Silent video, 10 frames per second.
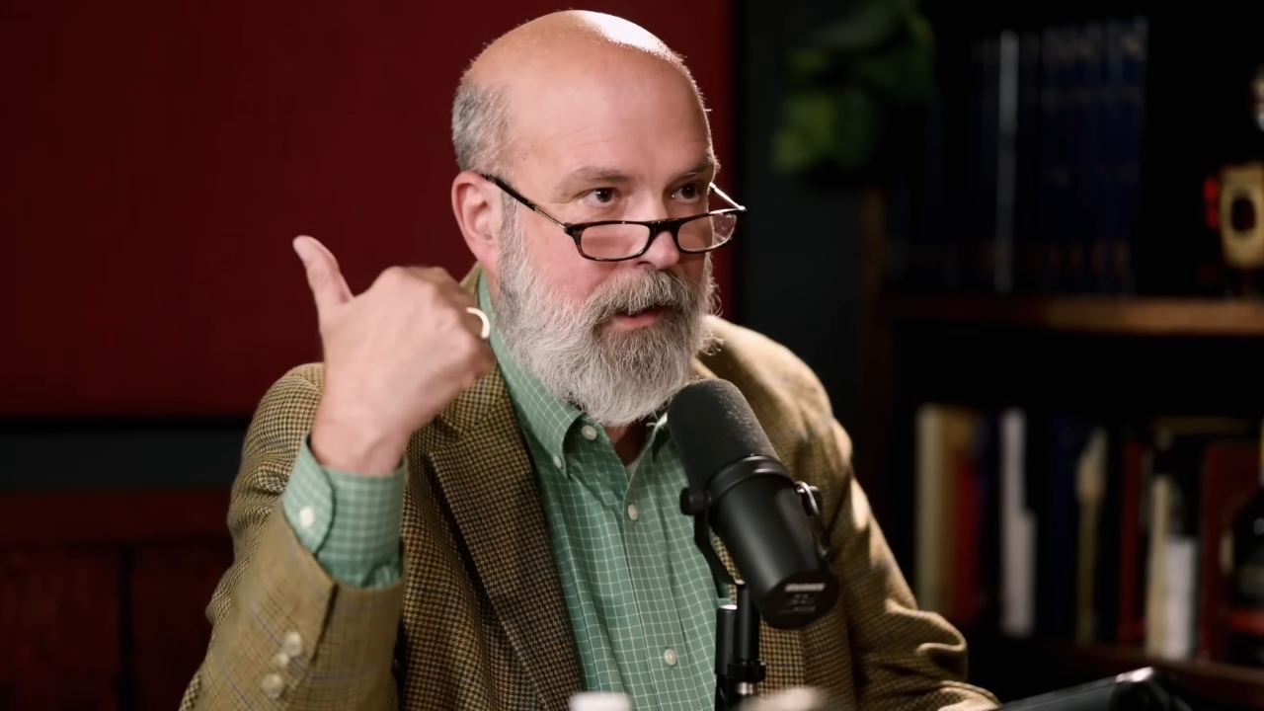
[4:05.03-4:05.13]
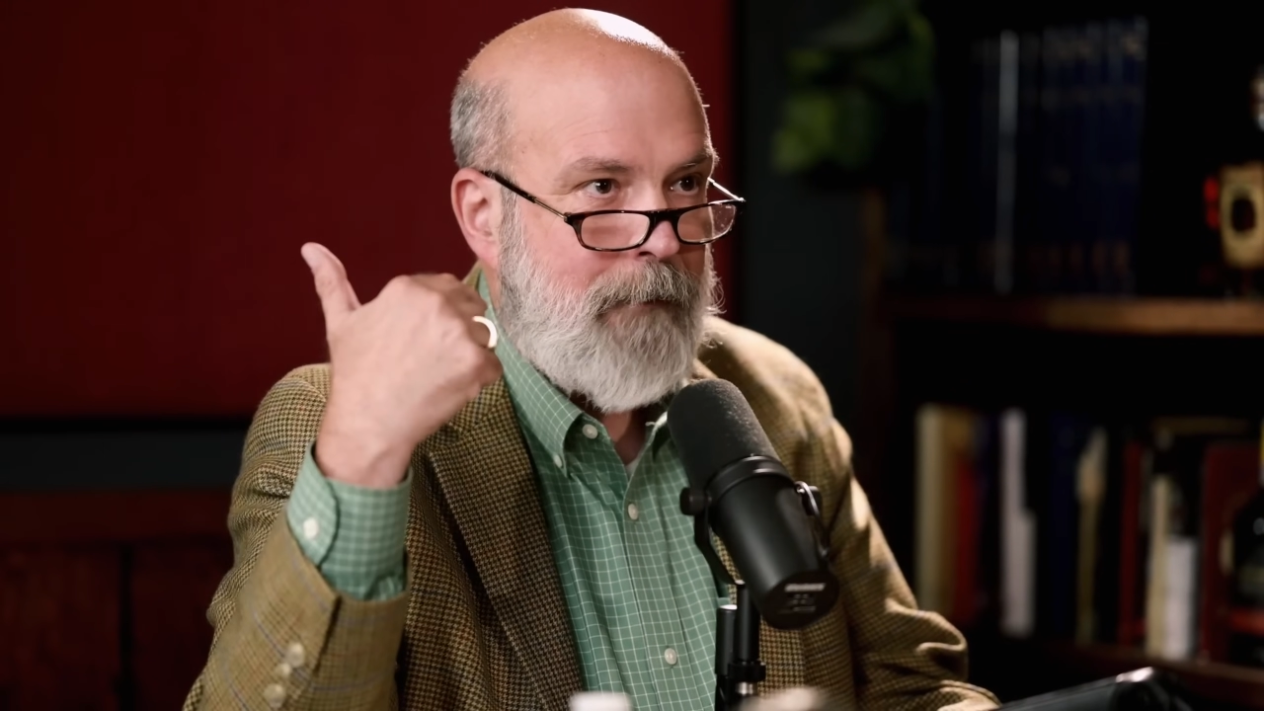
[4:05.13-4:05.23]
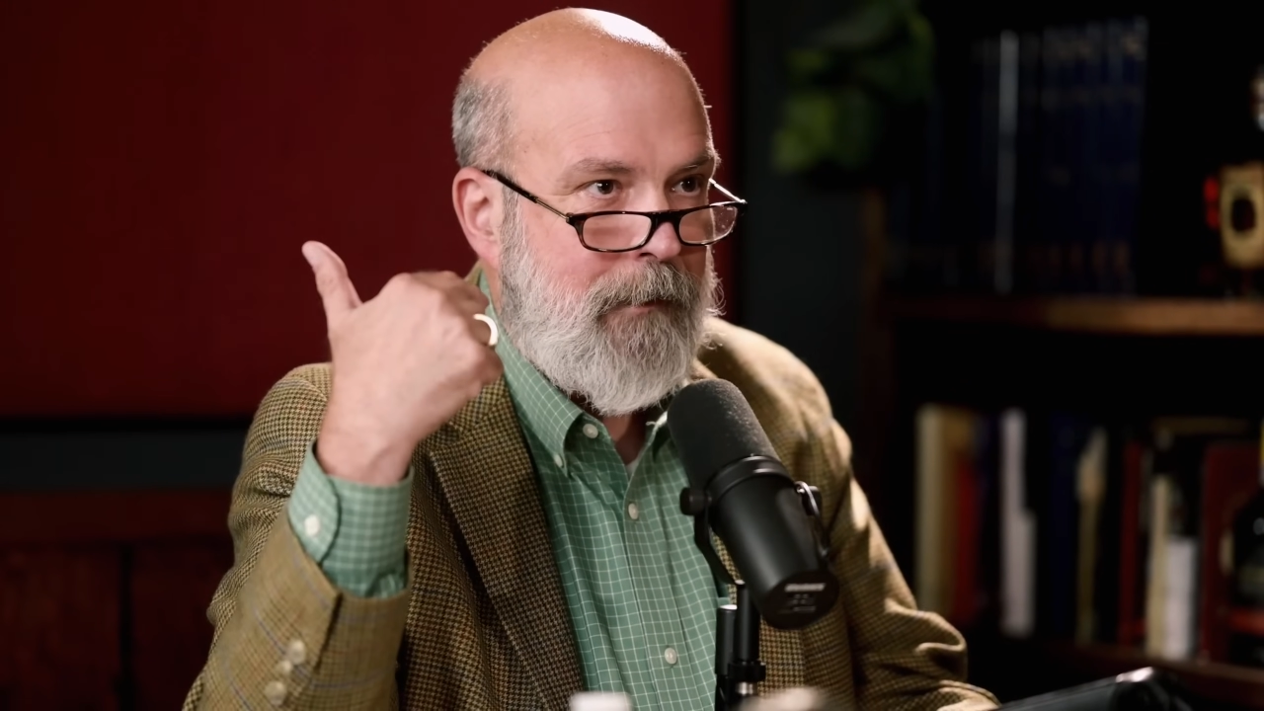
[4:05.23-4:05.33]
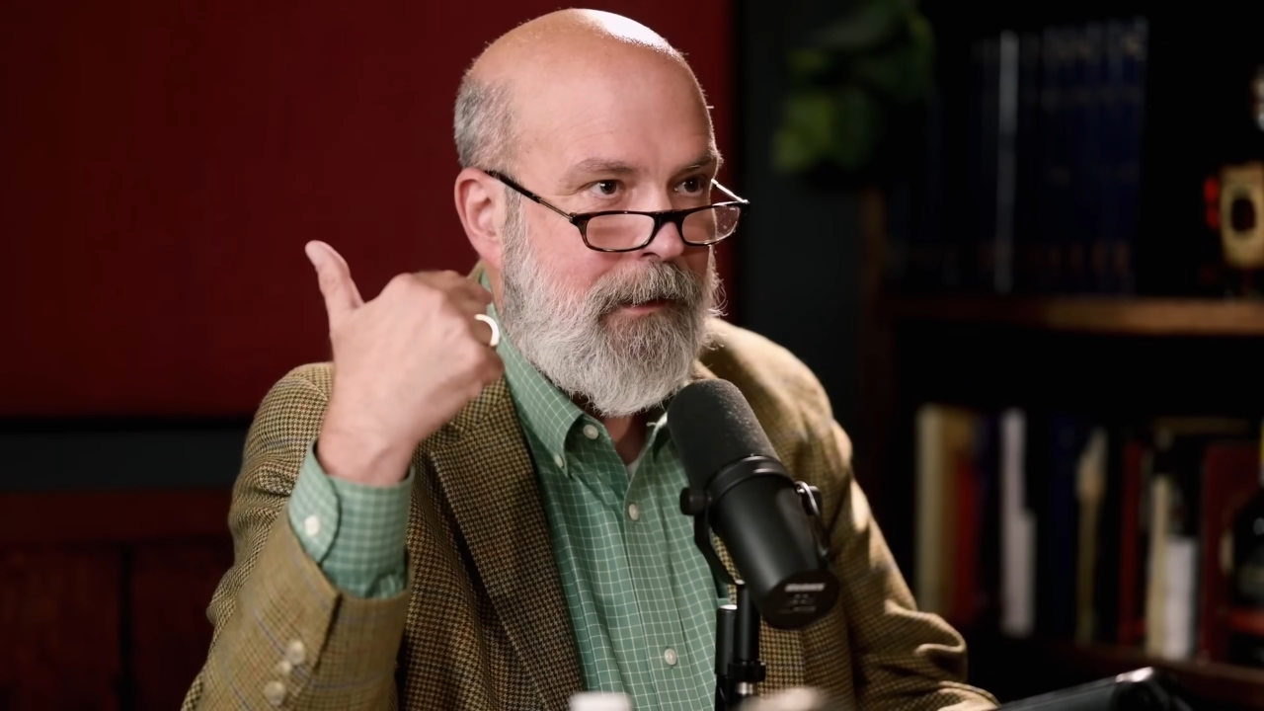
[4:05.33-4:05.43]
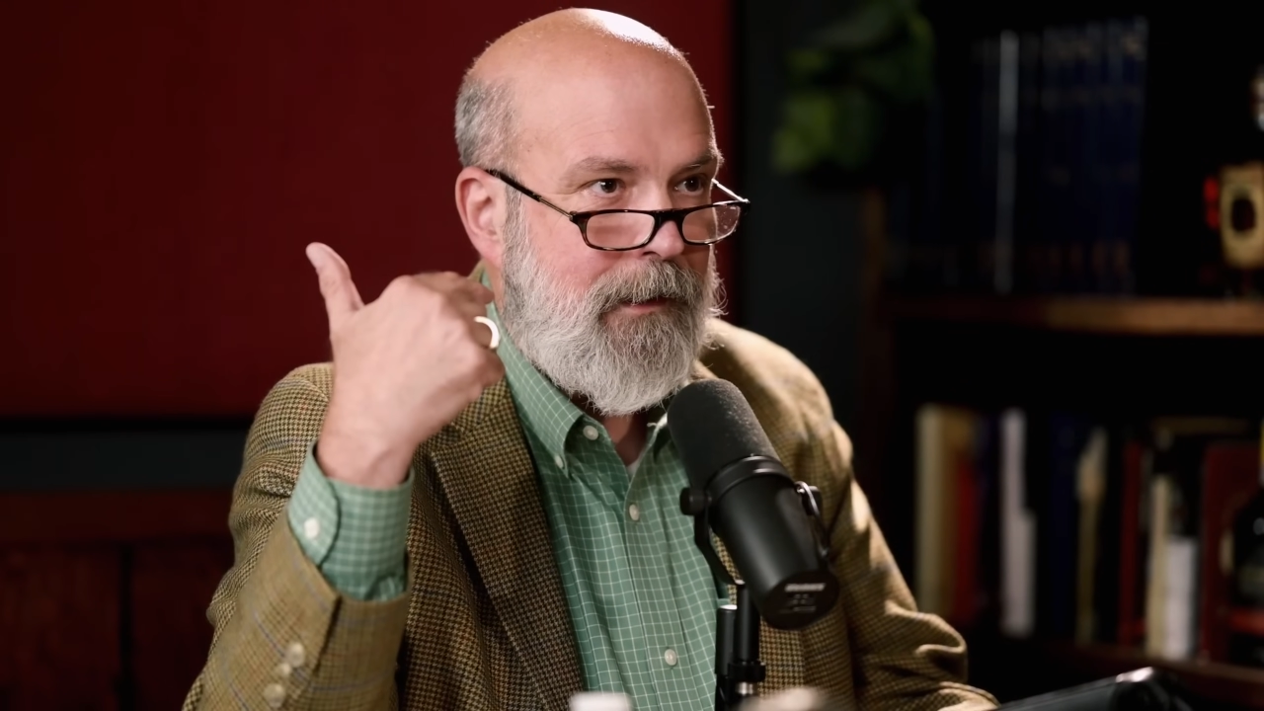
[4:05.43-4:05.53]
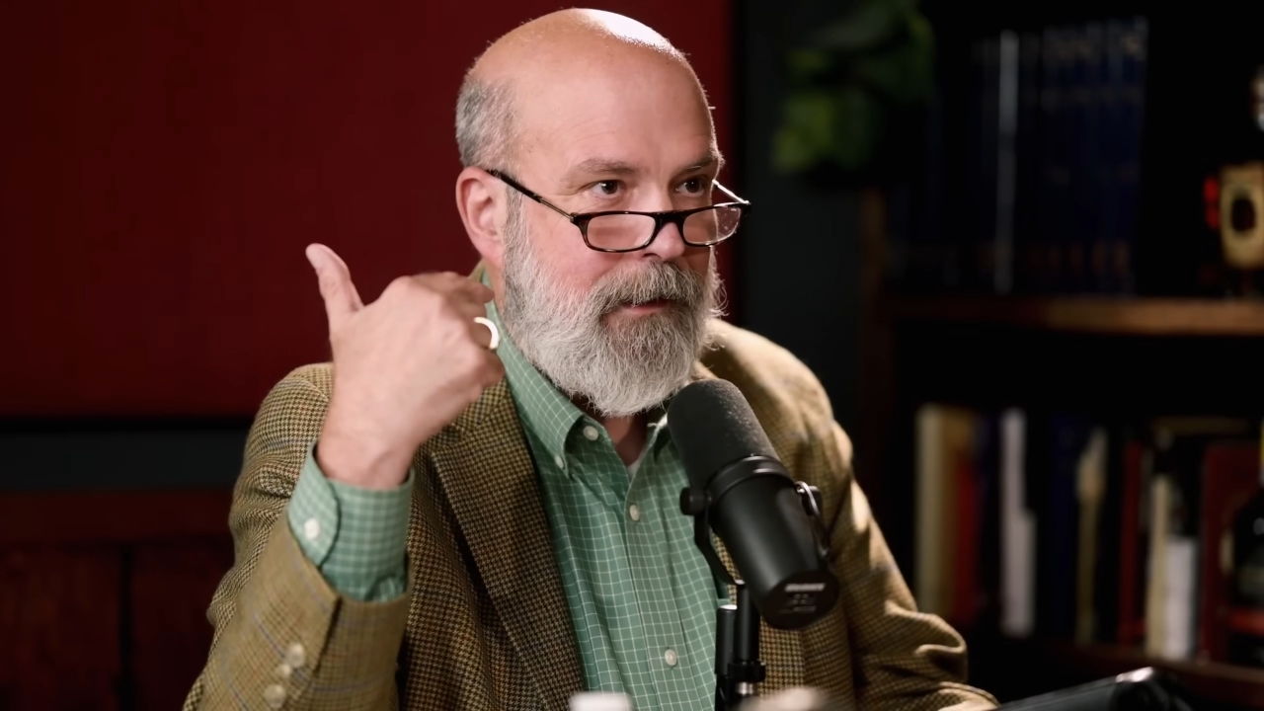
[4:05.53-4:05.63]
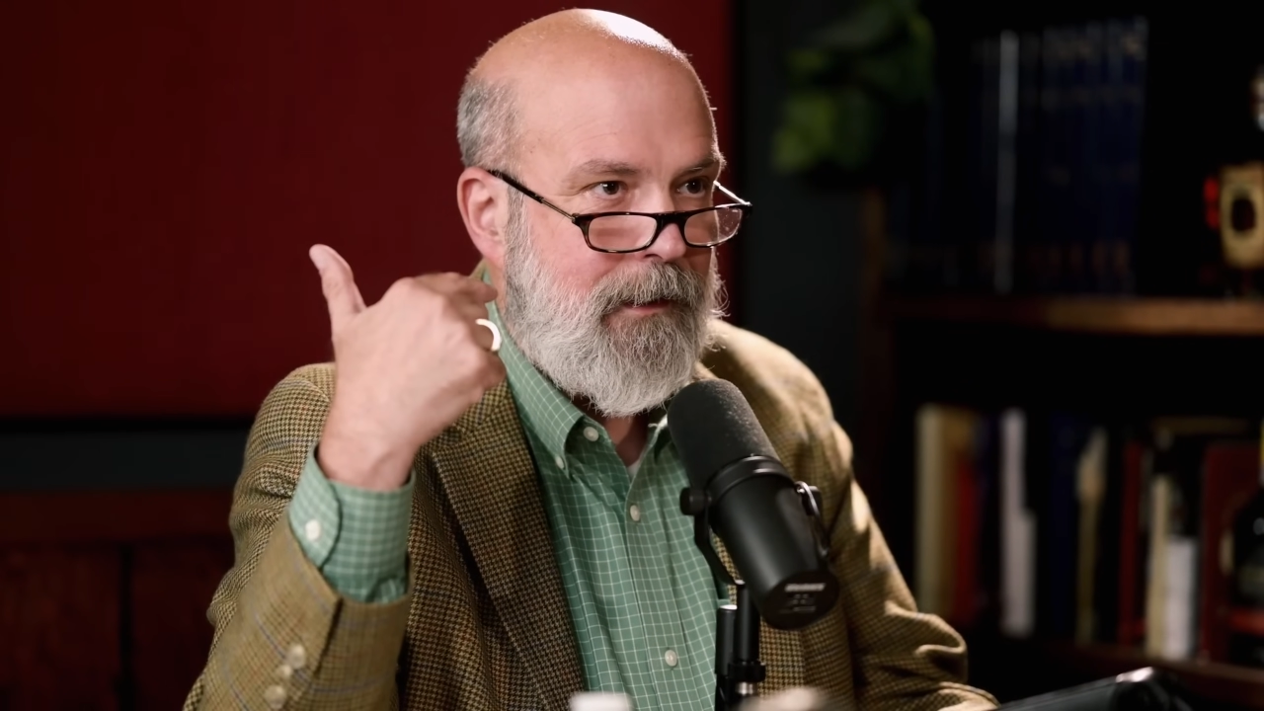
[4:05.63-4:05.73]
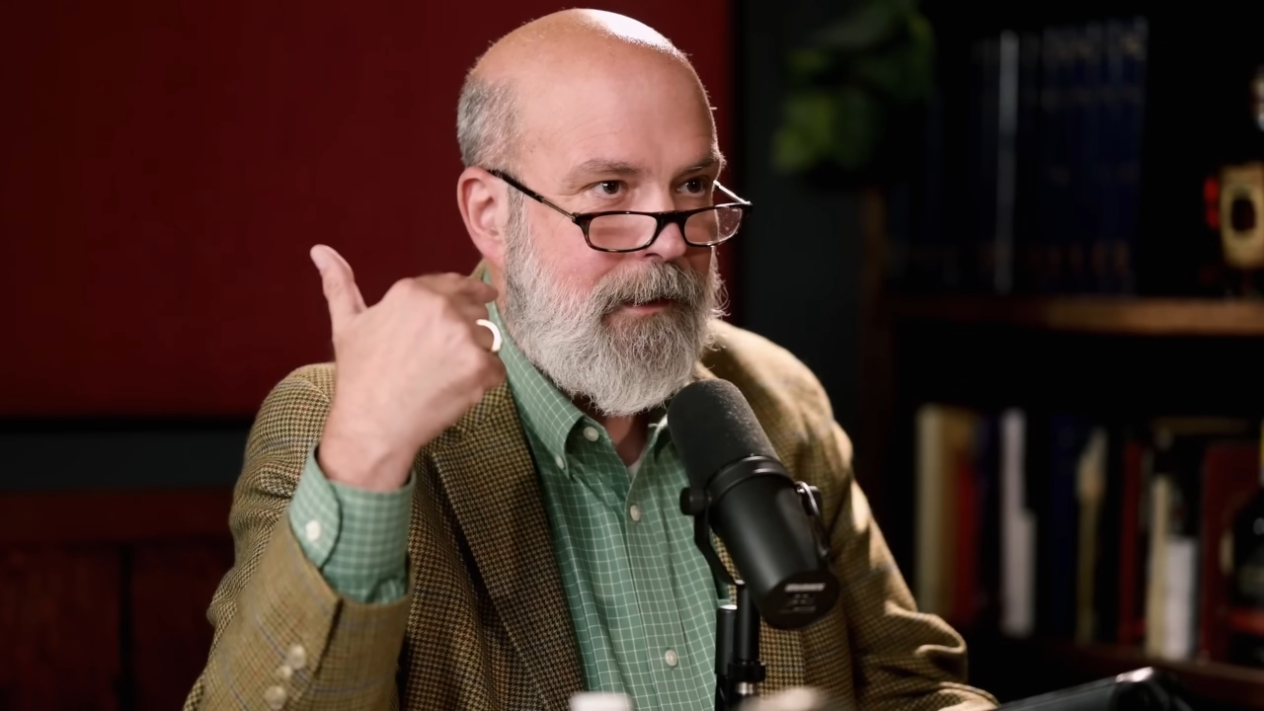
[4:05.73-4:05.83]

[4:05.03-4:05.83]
got me.